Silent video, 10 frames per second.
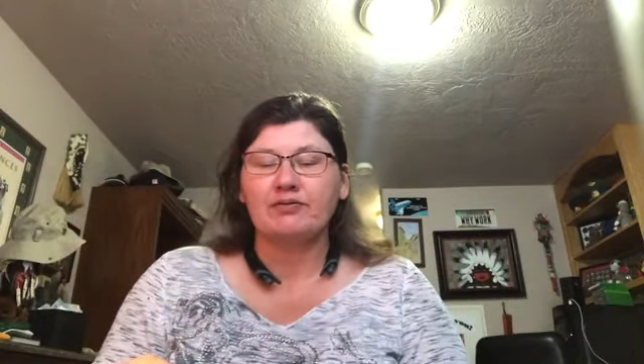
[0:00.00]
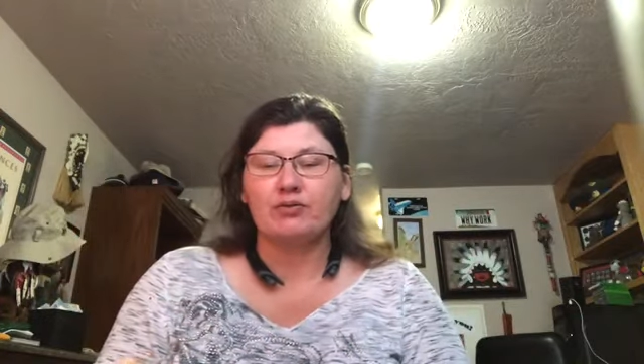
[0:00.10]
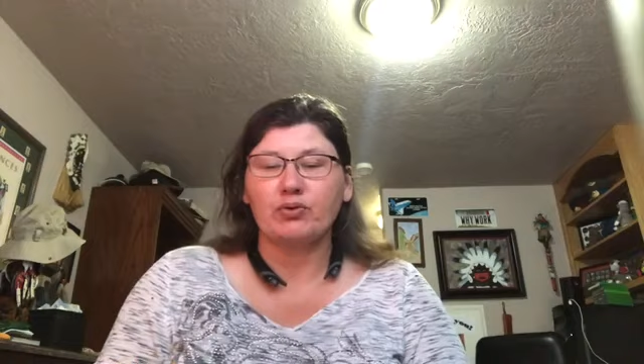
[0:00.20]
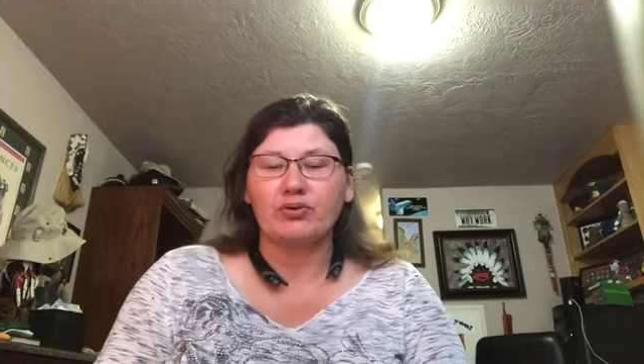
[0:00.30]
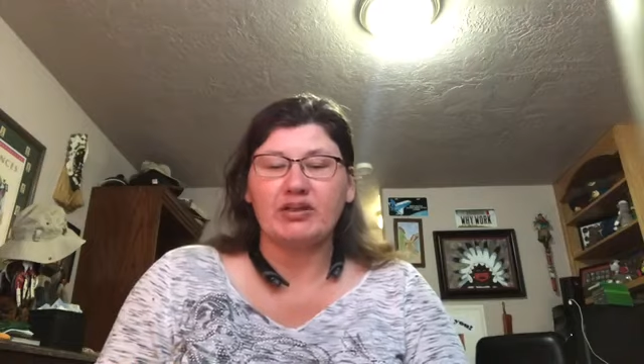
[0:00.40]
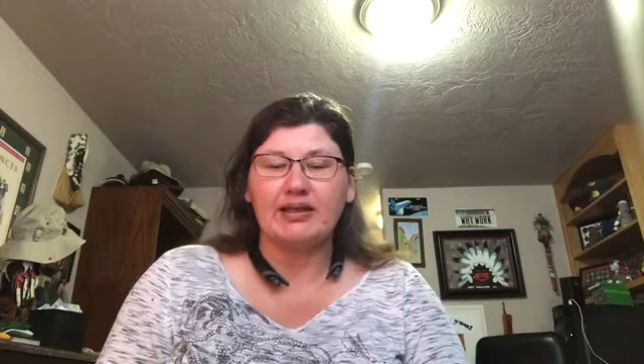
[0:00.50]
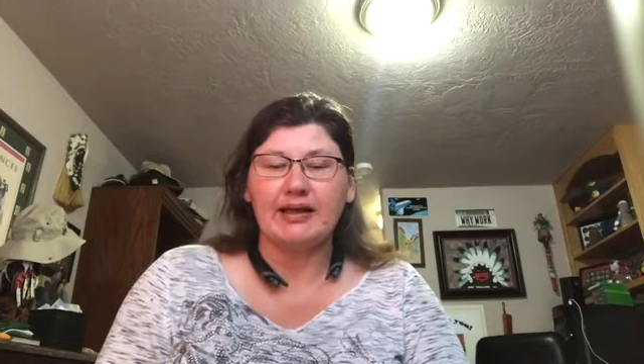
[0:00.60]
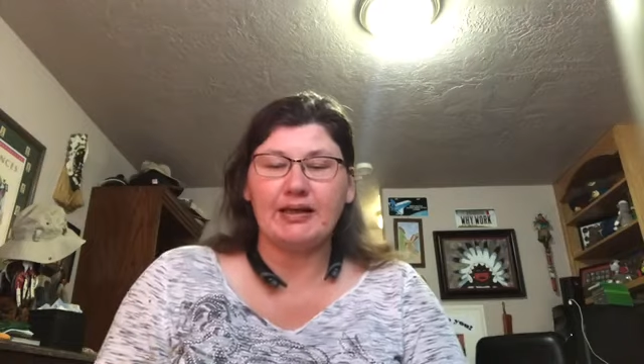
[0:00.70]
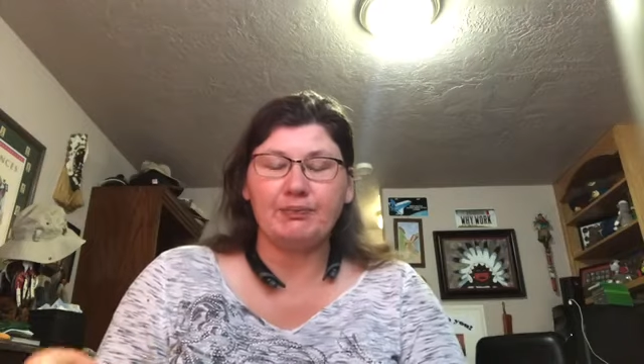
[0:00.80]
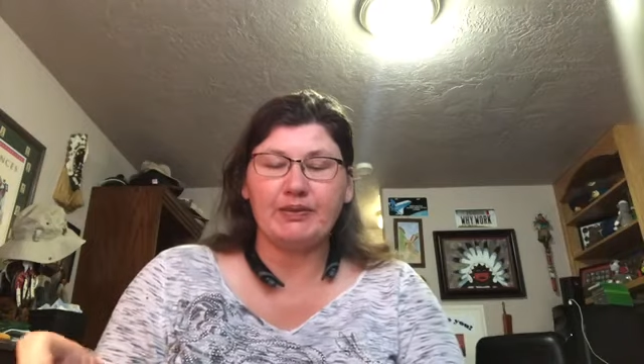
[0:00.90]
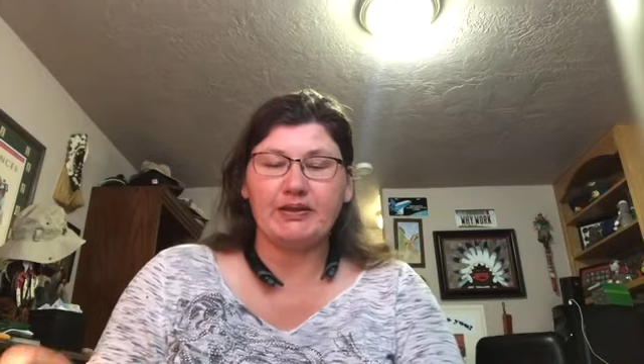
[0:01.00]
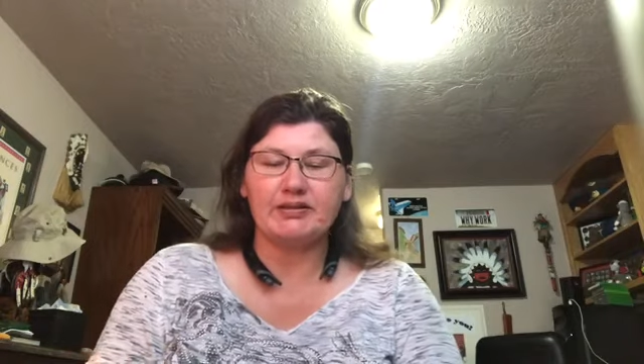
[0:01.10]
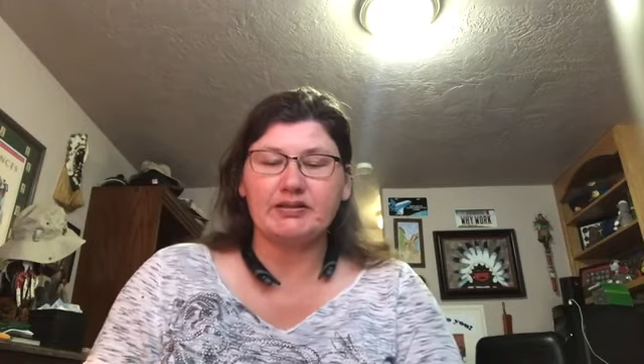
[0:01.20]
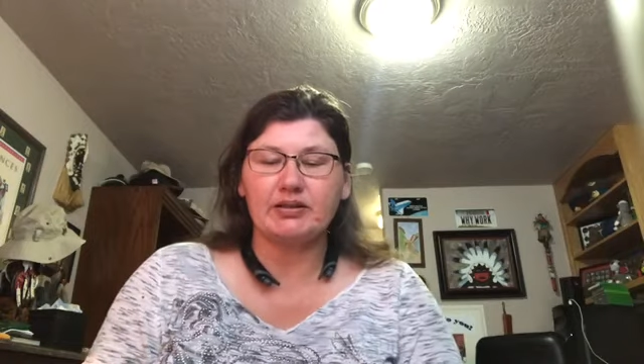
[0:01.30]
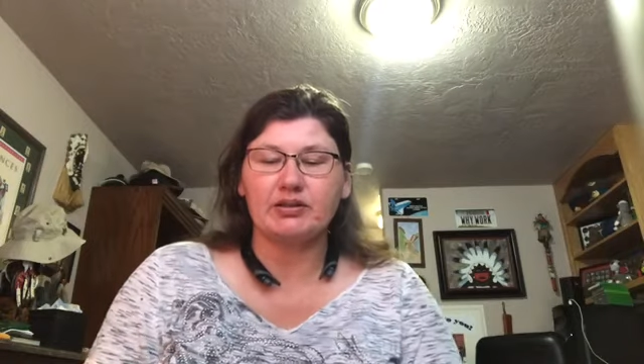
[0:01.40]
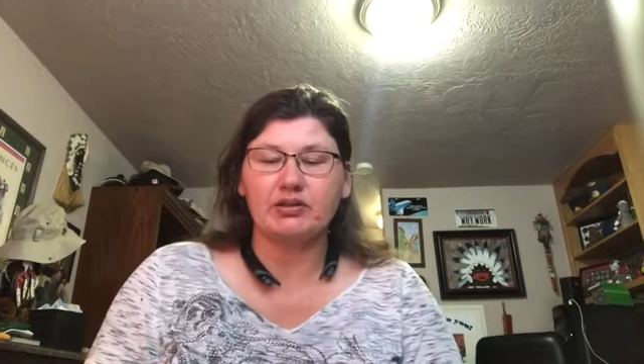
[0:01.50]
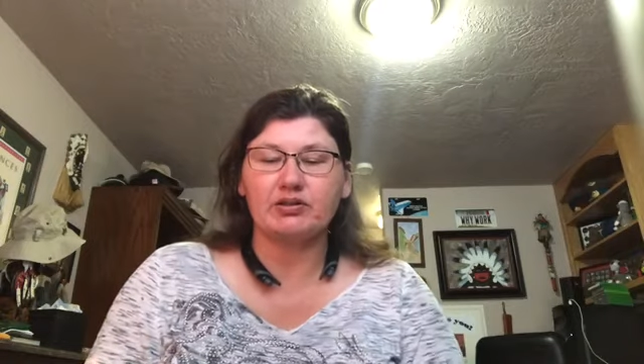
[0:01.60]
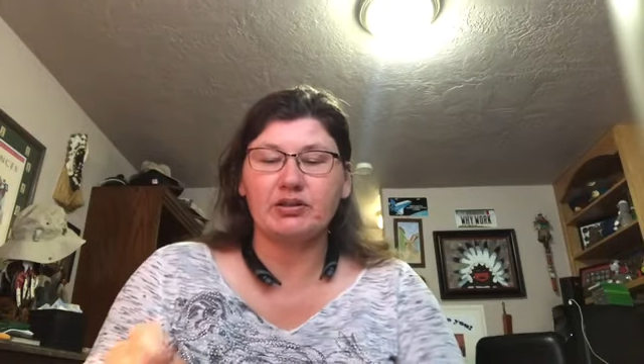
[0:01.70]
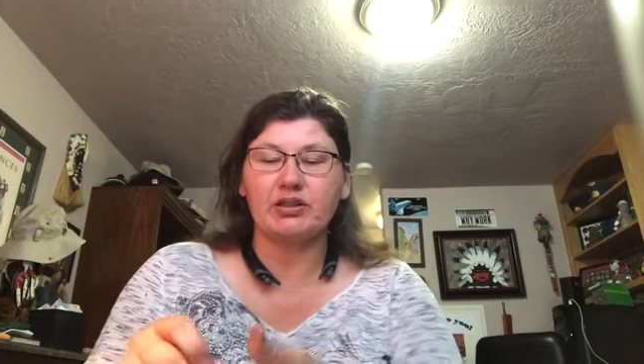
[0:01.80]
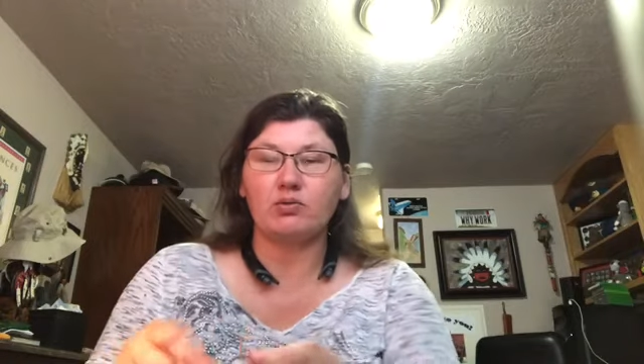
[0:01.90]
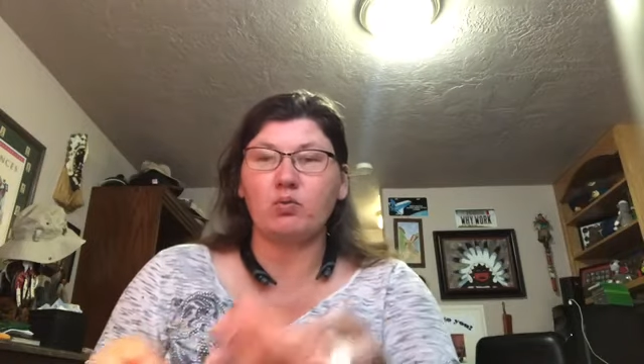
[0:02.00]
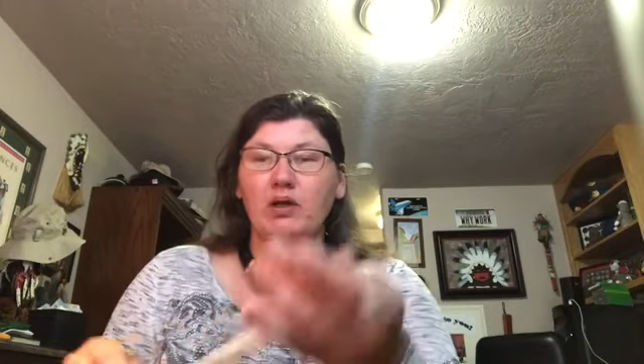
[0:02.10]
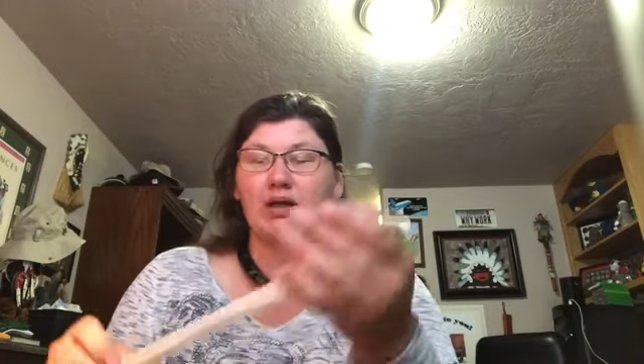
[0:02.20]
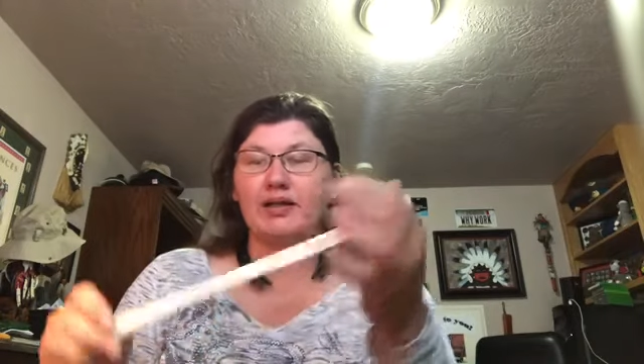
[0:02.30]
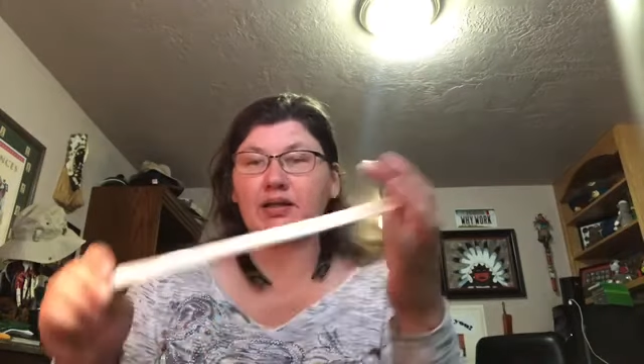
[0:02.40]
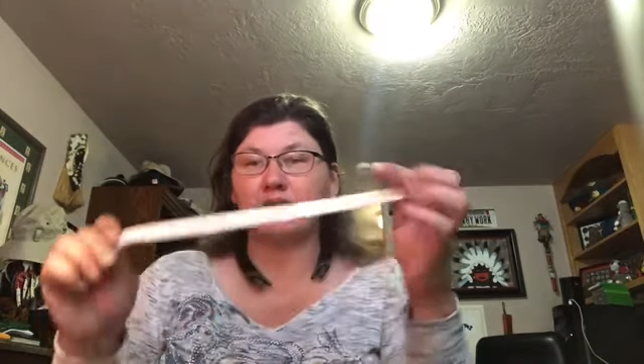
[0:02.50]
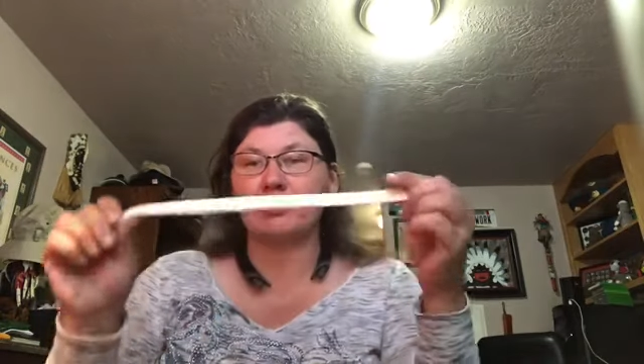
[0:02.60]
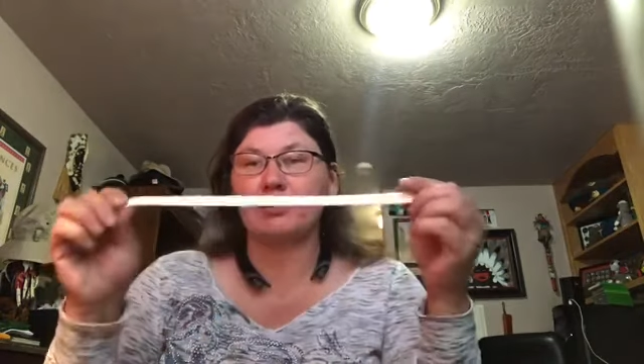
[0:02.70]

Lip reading: For the headpiece, you'll need one